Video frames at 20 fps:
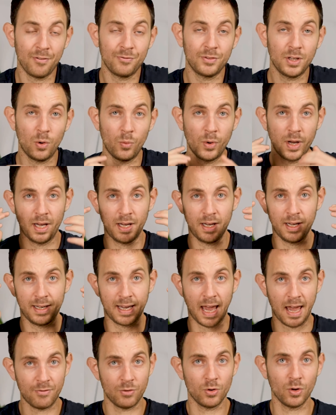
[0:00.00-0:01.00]
after we
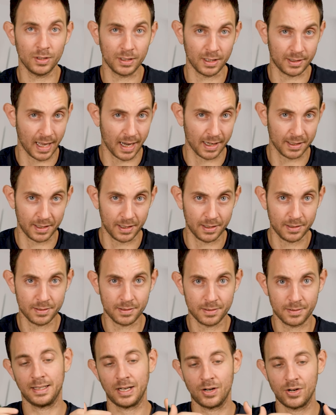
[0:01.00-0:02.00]
gave you all the
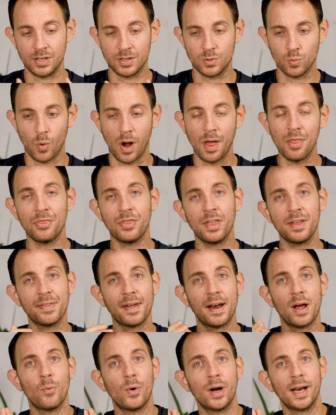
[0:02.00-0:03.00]
tactics, there is one thing
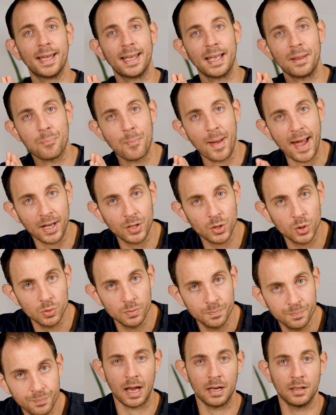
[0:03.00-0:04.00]
that I wanna get back
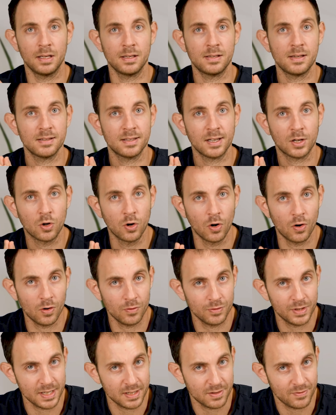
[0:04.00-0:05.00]
to, and this is the core
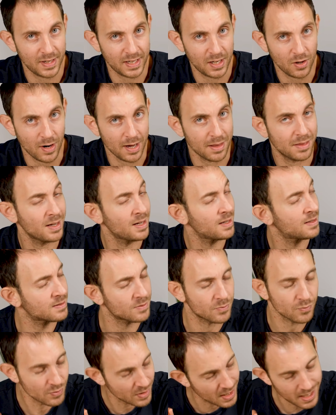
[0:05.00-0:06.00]
of this video, I think
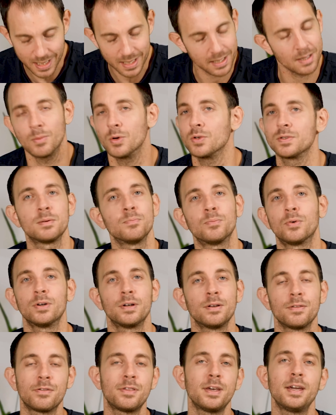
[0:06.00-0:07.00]
it's really the most
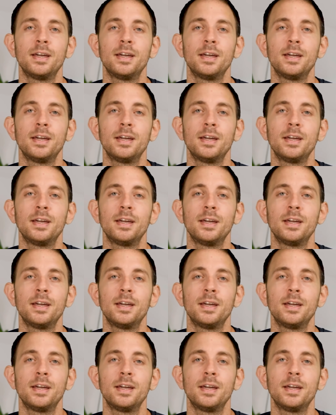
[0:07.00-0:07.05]
important